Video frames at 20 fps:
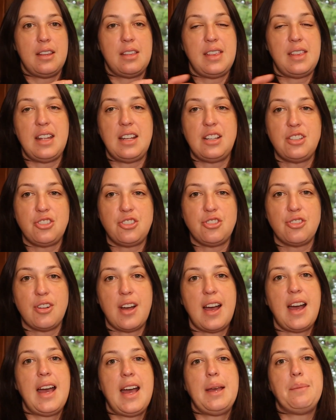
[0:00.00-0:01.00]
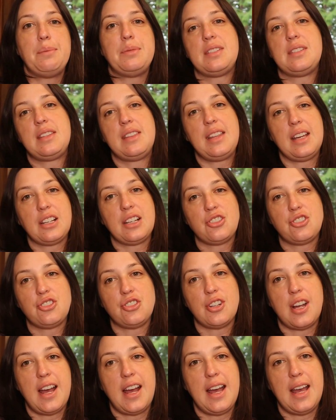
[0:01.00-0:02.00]
thin stripes, thick
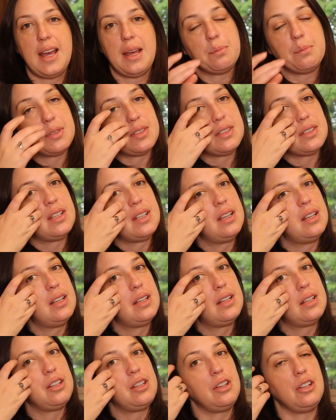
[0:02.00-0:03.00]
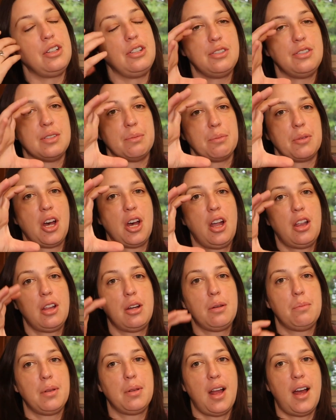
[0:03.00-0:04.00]
stripes, you can do some
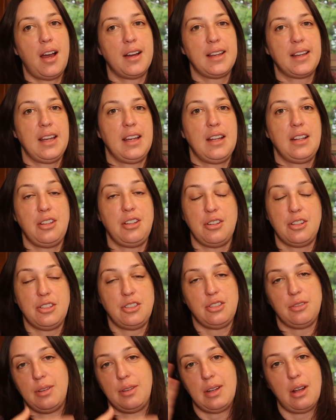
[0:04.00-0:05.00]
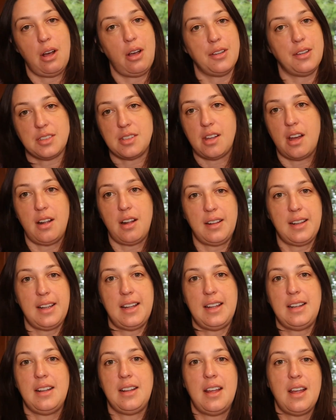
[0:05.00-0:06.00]
color blocking, you can do it all
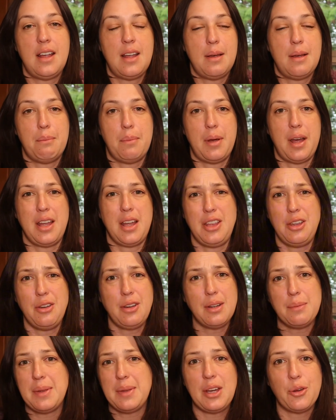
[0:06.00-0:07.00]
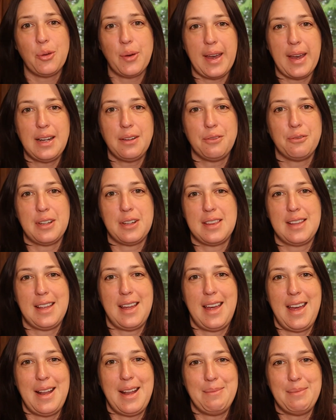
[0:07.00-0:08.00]
solid, but you can be creative with
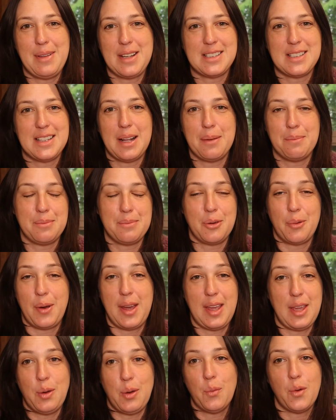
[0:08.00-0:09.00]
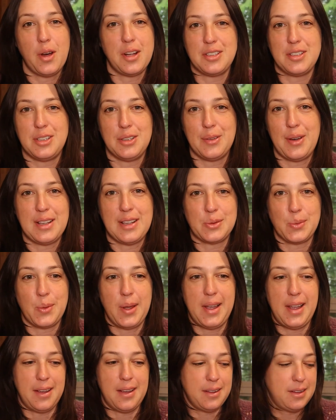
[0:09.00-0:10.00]
it and mix it up the way you want to as
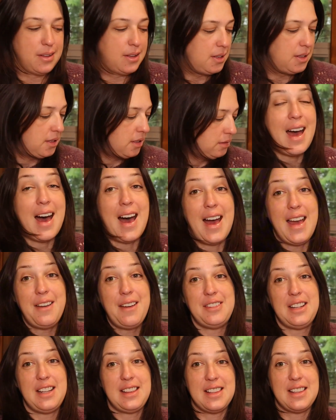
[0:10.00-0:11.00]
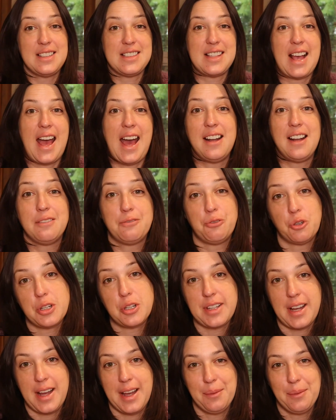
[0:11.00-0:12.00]
well. I have knit this hat 4
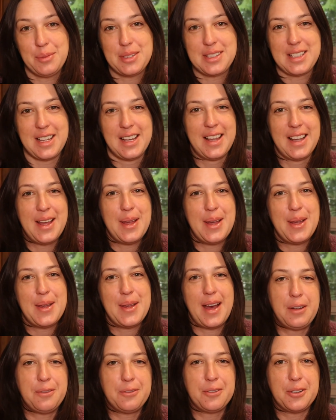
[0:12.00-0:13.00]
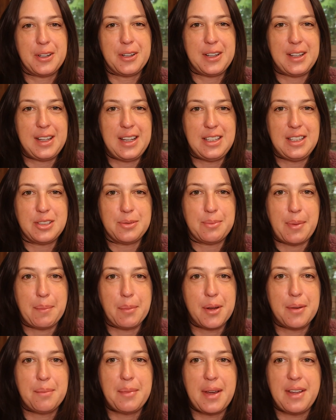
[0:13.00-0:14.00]
times, one for each
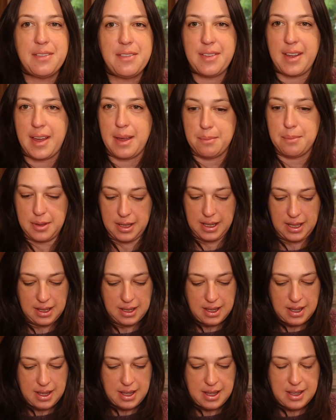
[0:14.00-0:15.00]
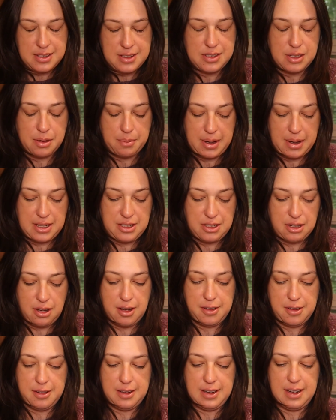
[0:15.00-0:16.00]
member of my family. So my
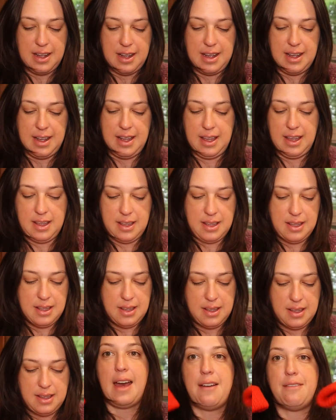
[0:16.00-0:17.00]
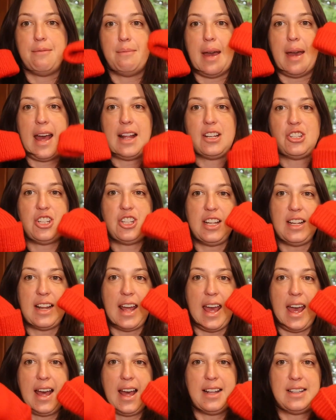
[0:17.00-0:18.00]
daughter and I have matching
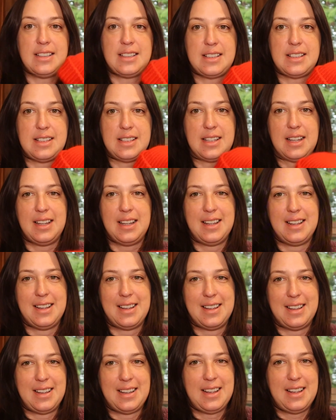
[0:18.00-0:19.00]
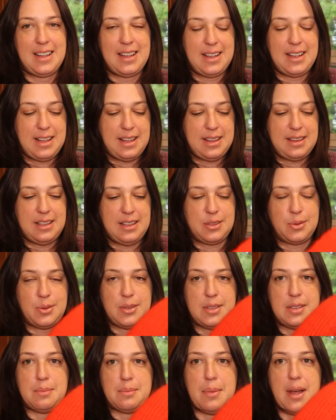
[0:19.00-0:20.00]
hats. This
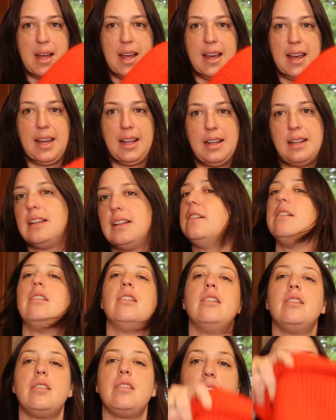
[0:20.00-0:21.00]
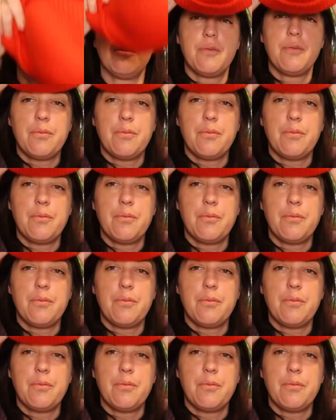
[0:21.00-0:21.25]
one's mine. Let's see.